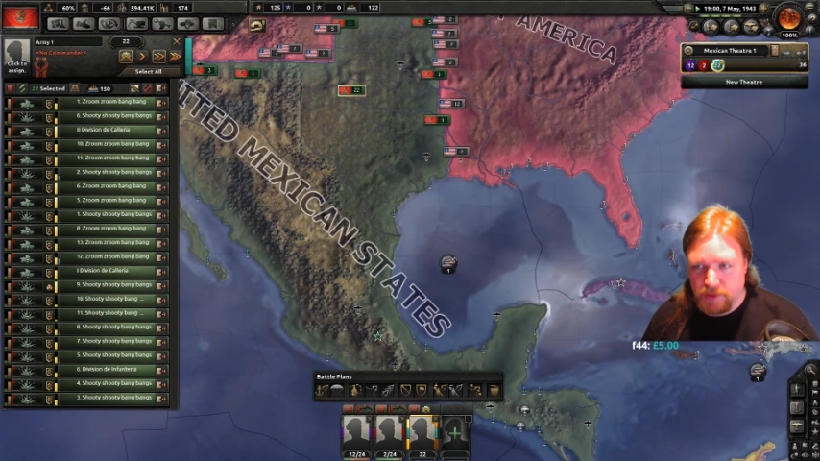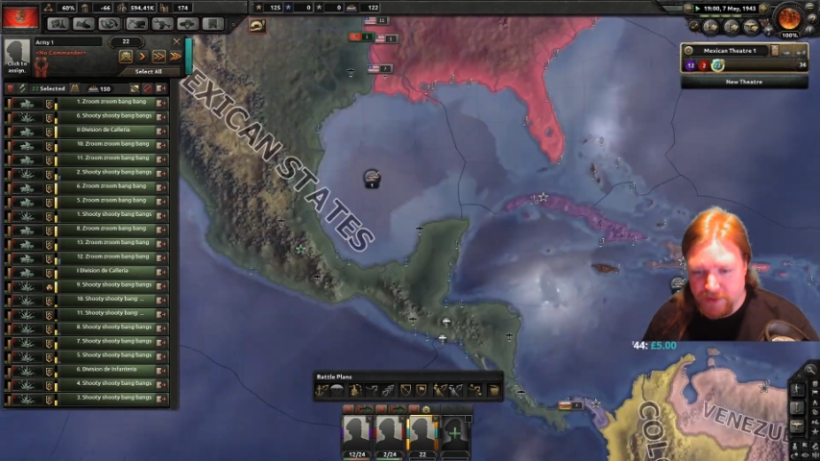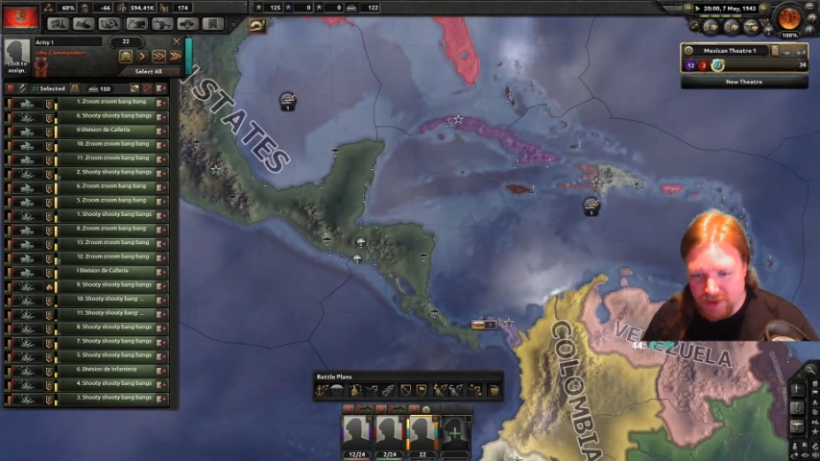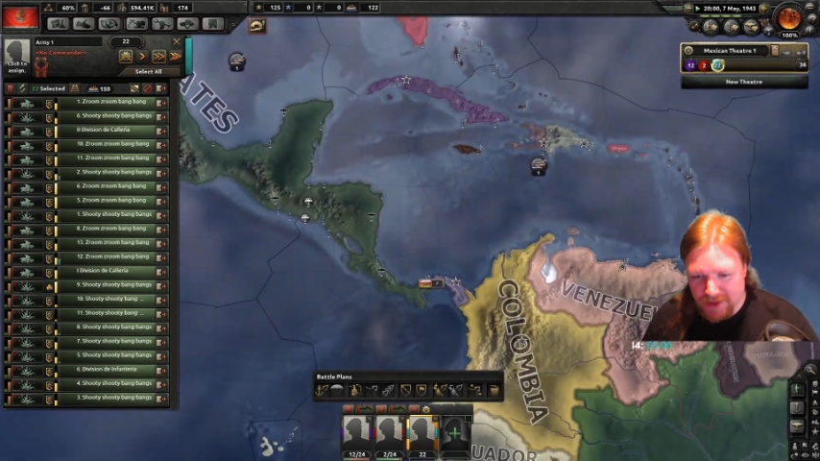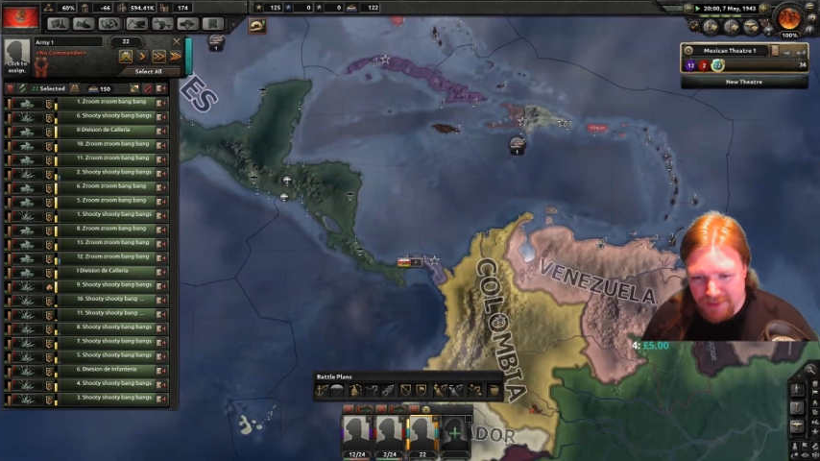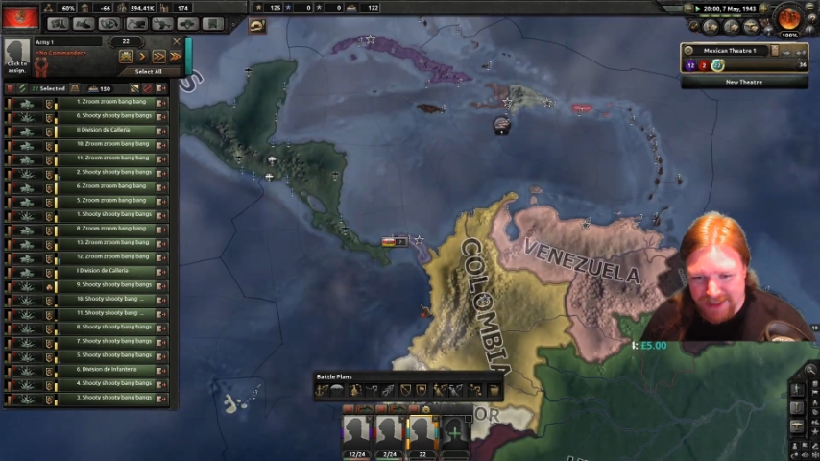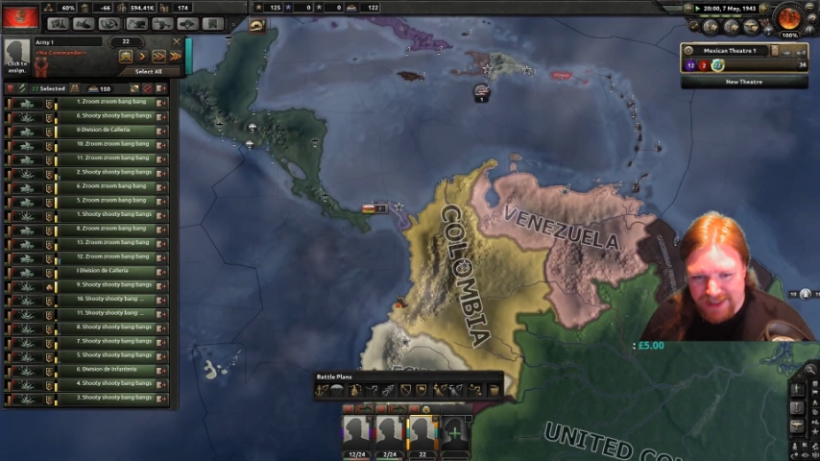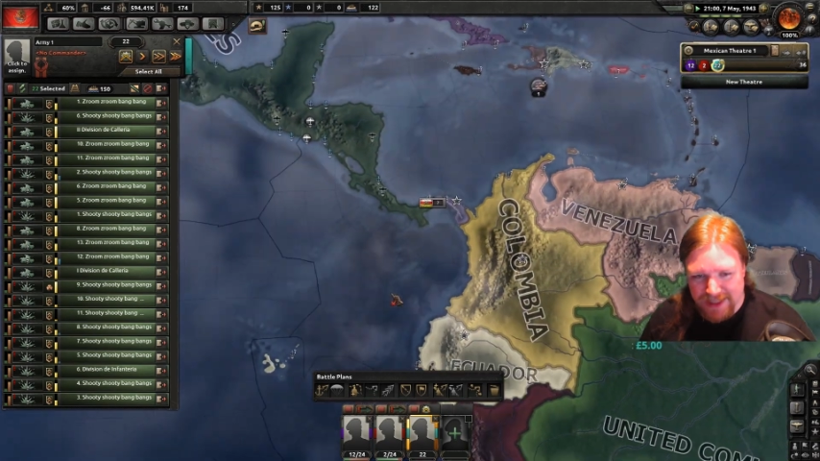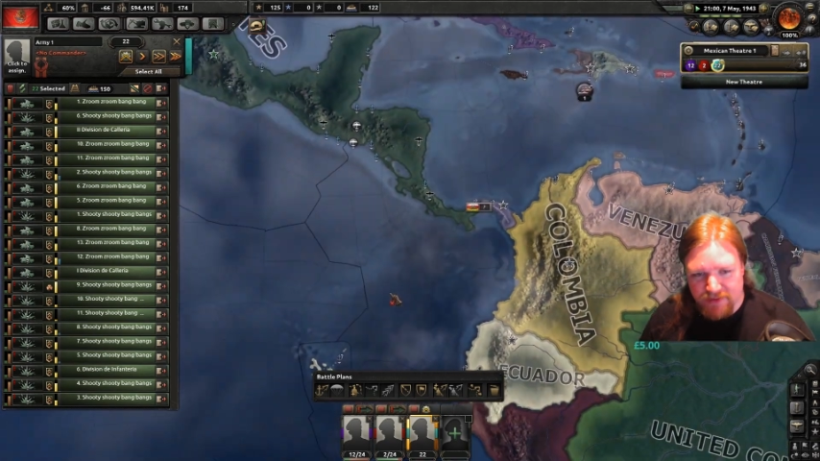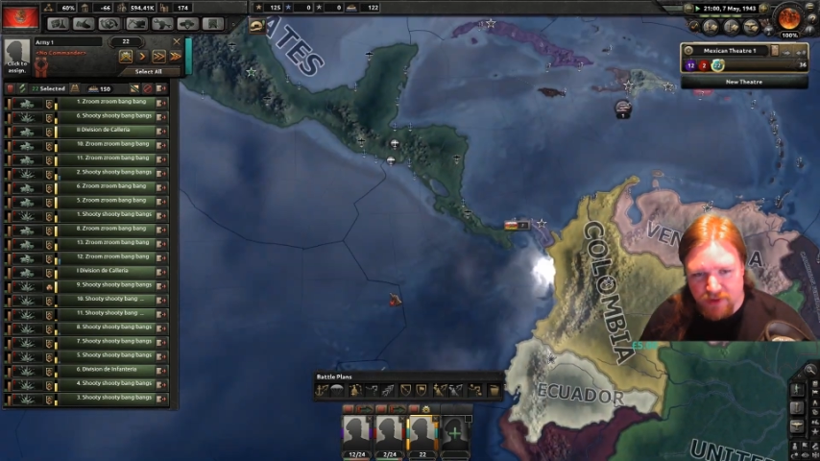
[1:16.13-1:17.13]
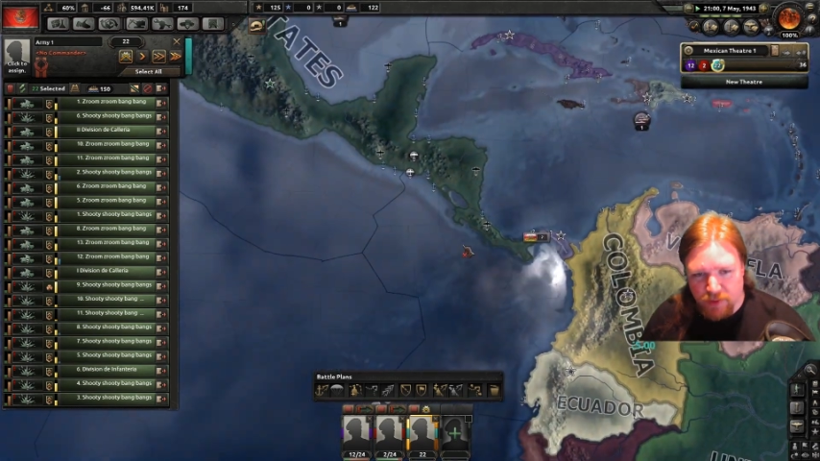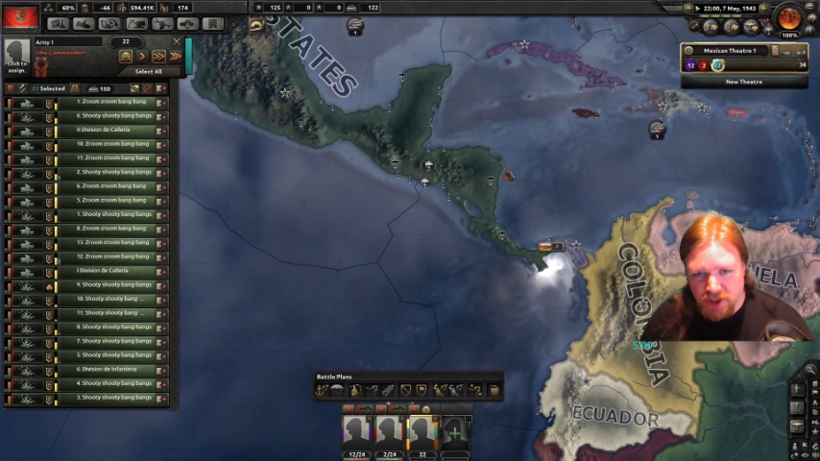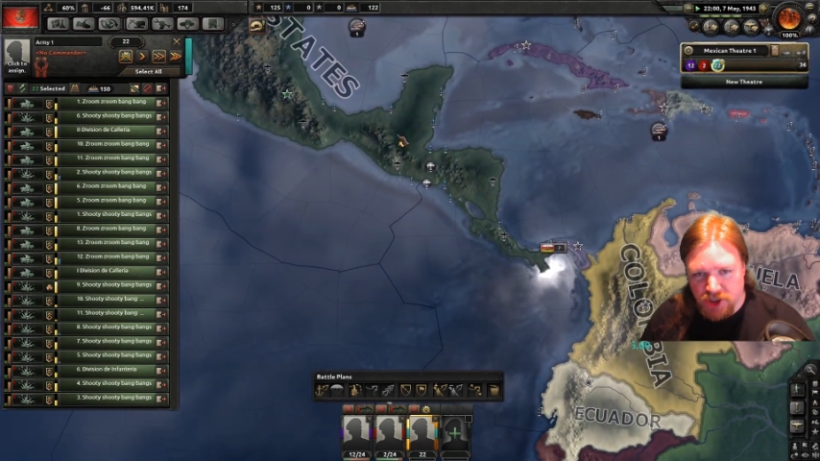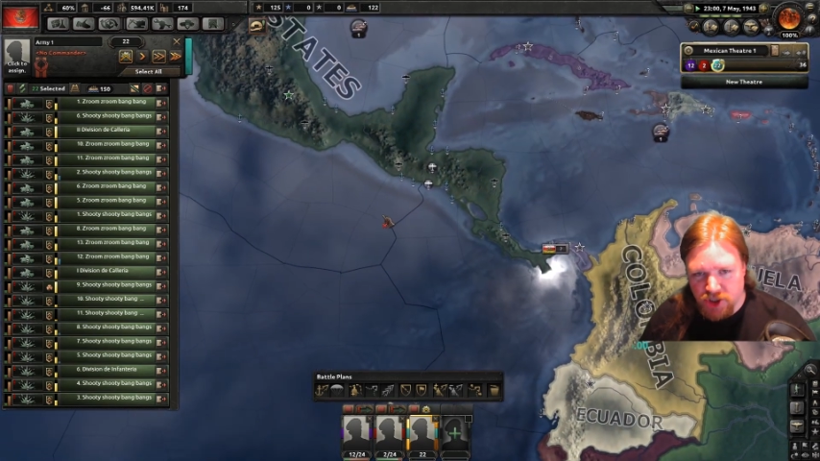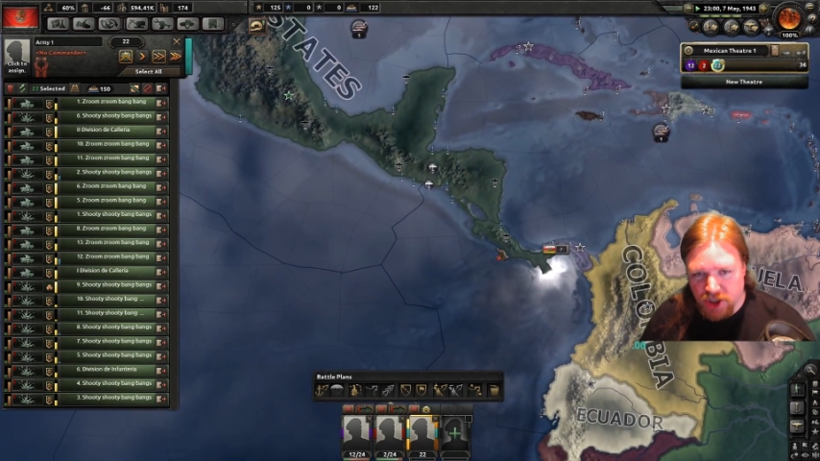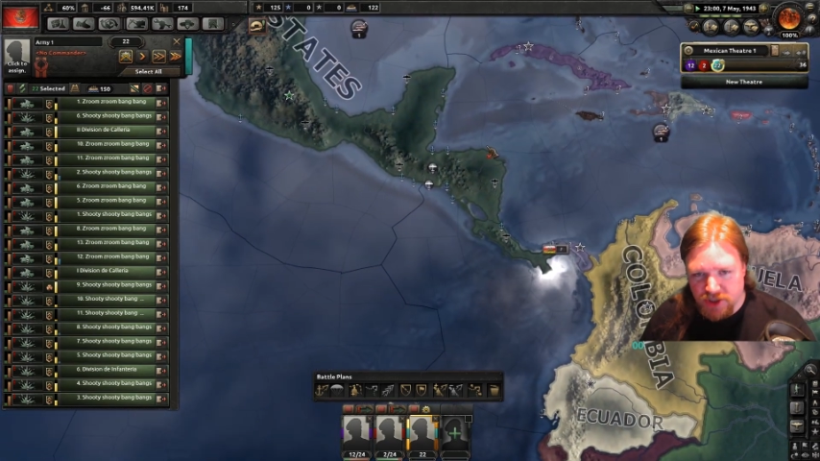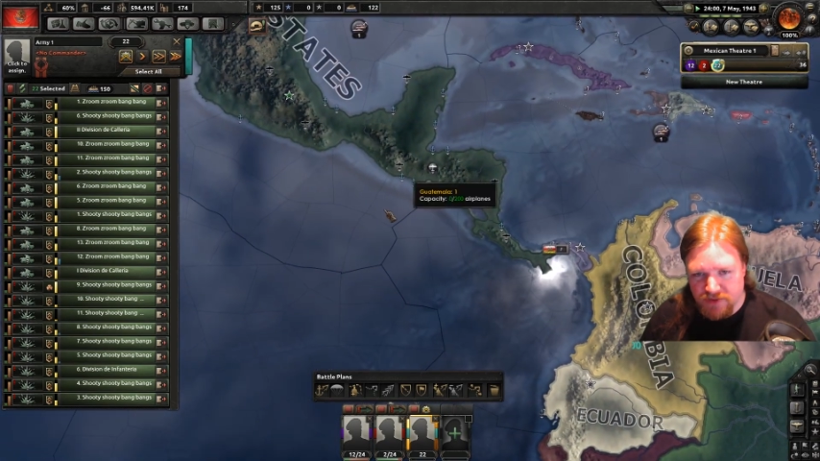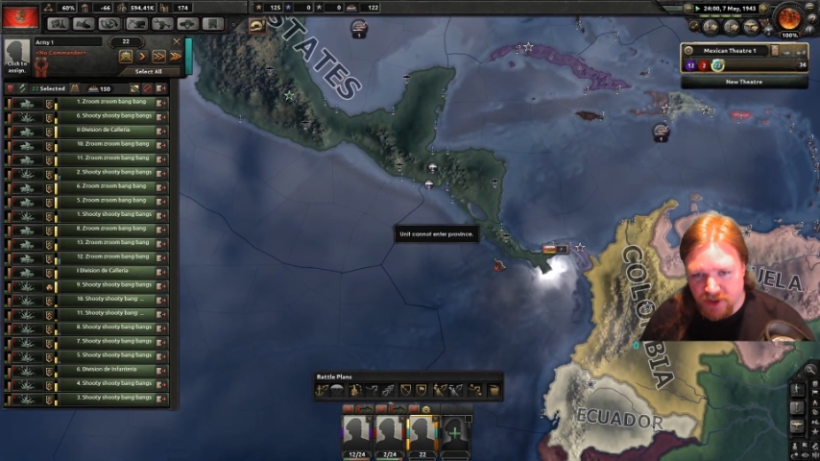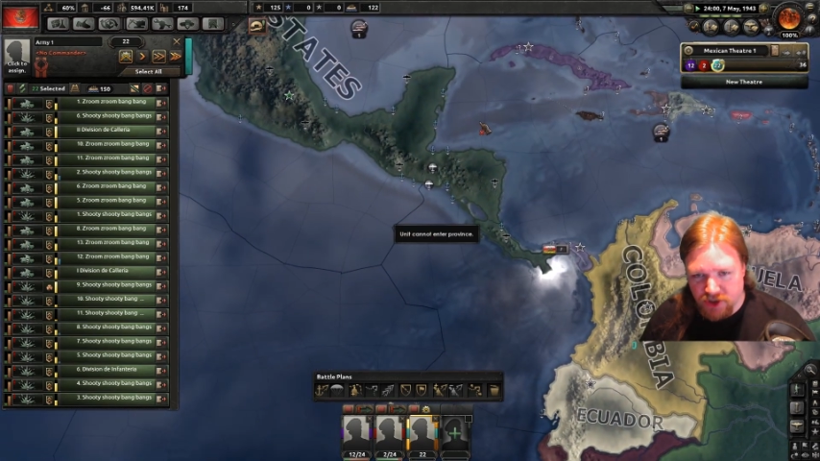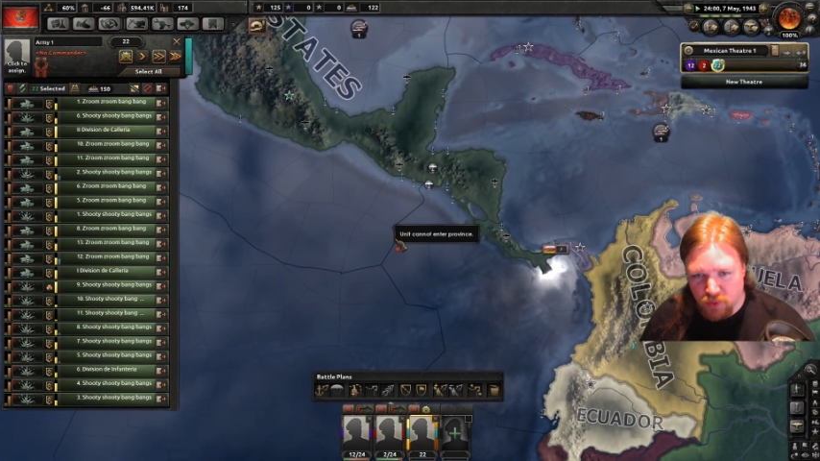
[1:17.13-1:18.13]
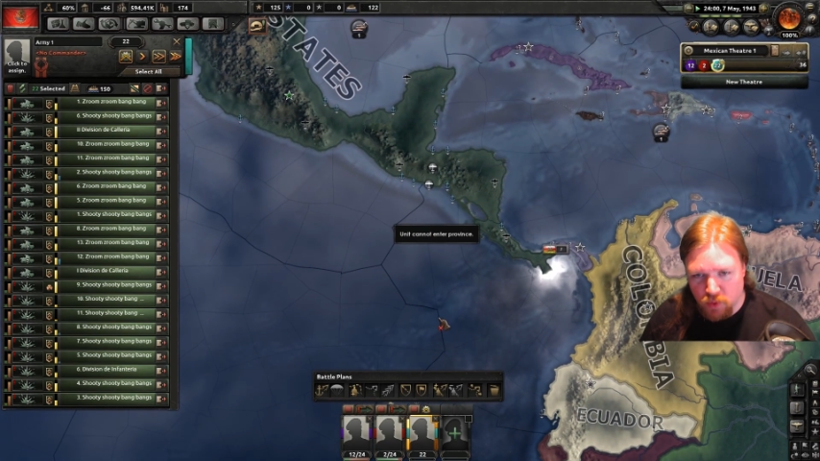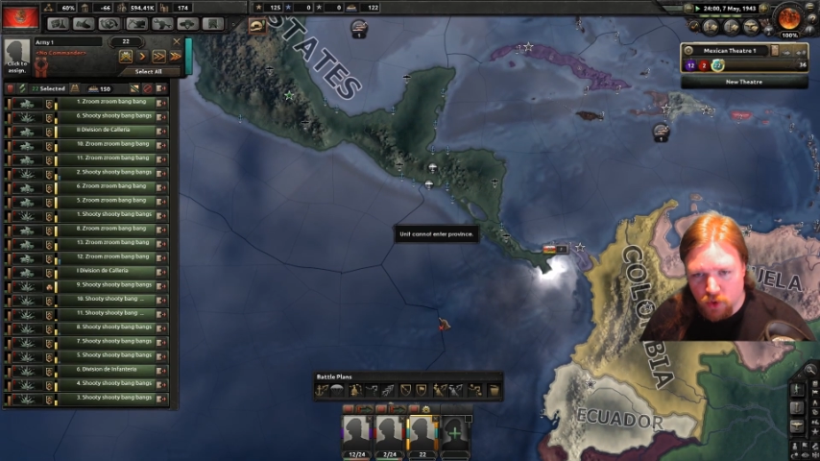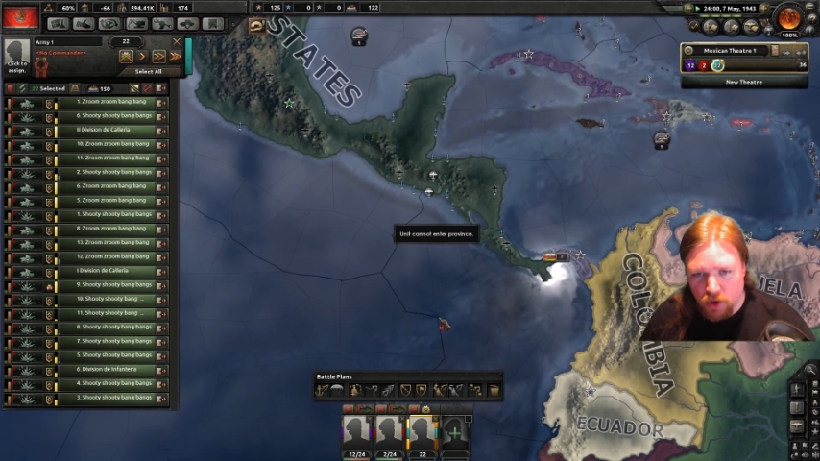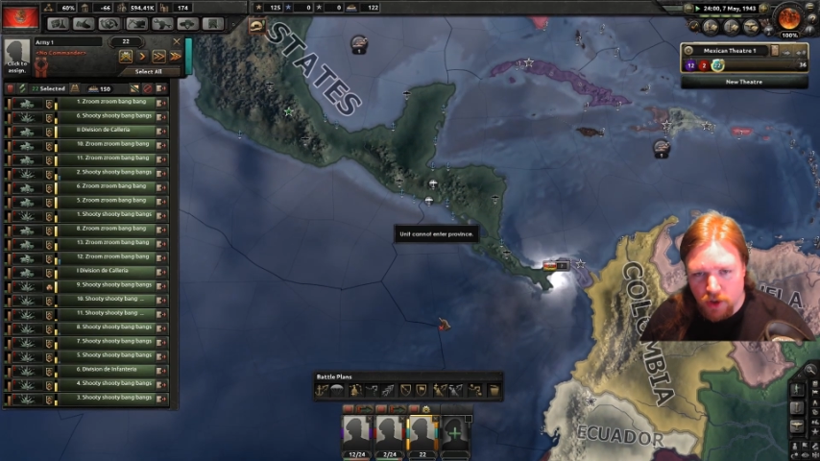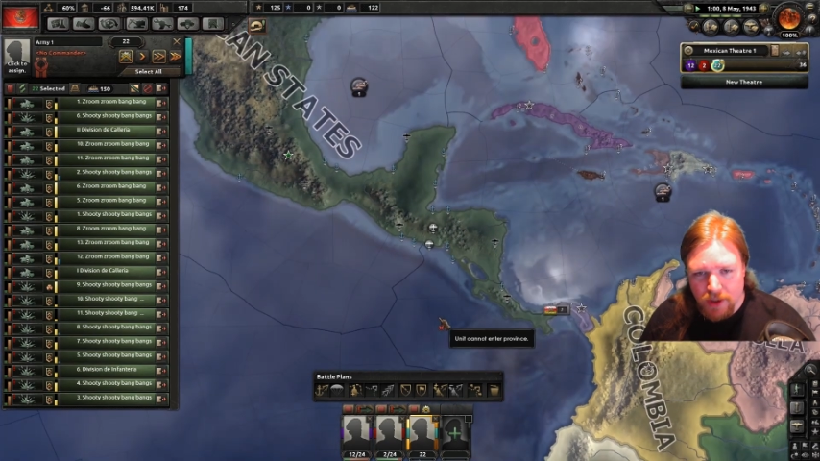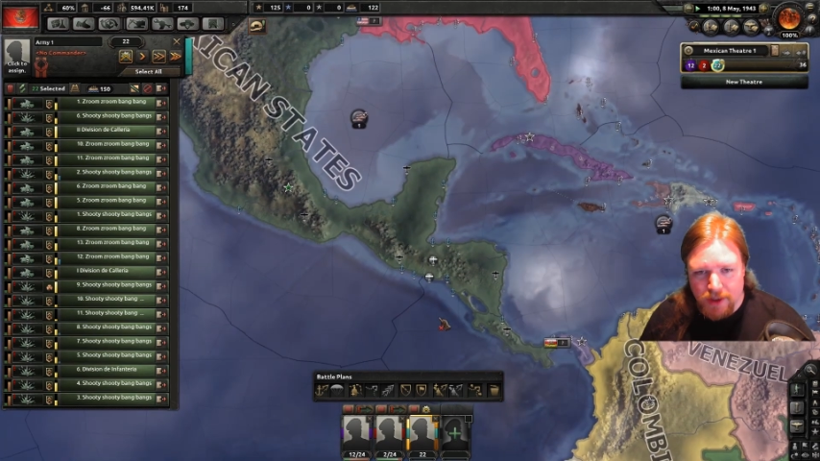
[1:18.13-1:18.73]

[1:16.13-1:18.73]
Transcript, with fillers: because I believe that we just finished a war